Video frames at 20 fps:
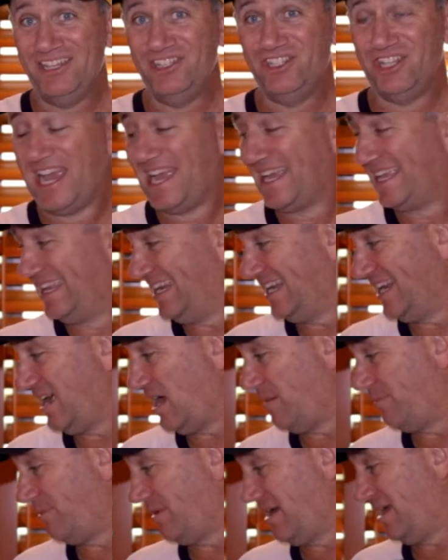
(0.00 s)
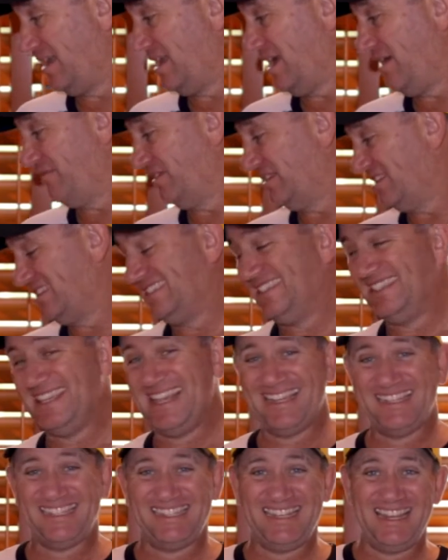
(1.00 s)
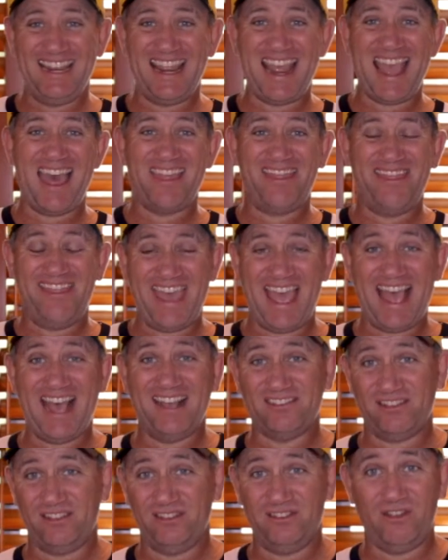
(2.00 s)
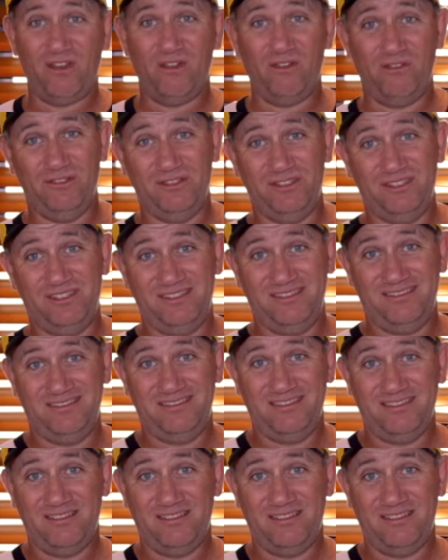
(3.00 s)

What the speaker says: jacking it up another $60,000